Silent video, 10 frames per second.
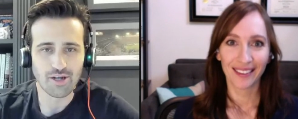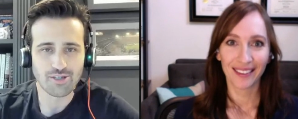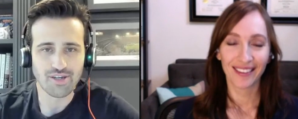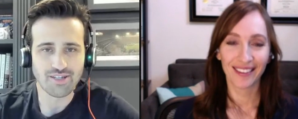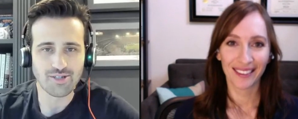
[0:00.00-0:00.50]
Speaker 1: talk to you
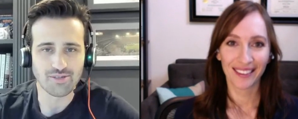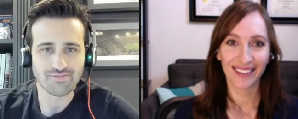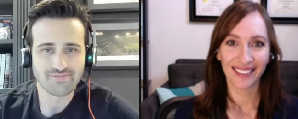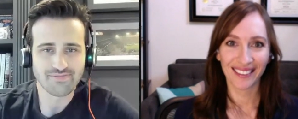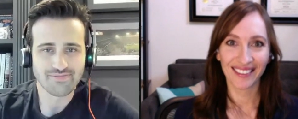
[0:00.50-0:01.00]
again soon.
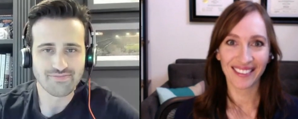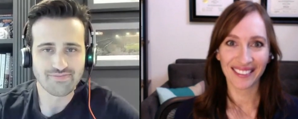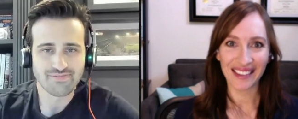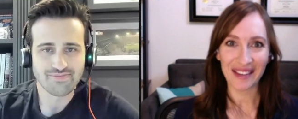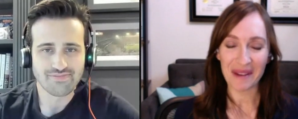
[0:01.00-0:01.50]

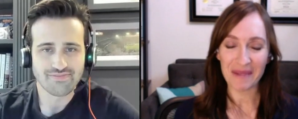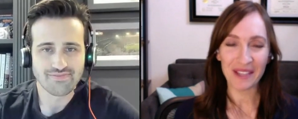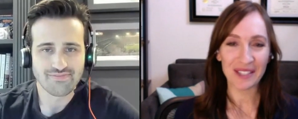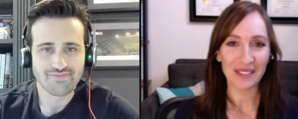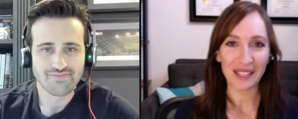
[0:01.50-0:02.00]
Speaker 2: Yeah, my
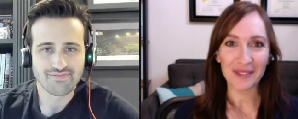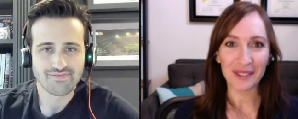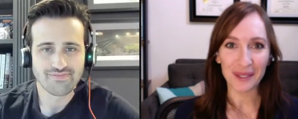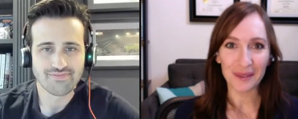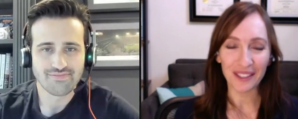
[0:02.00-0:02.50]
pleasure. Thanks for the
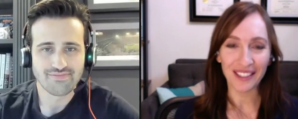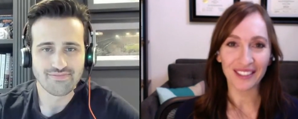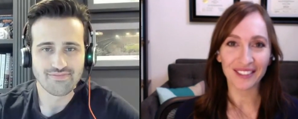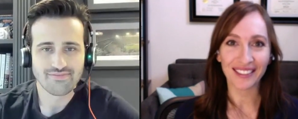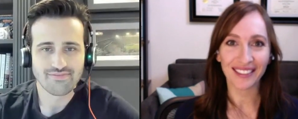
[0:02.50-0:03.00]
good work you're
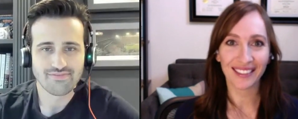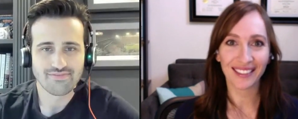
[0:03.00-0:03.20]
doing.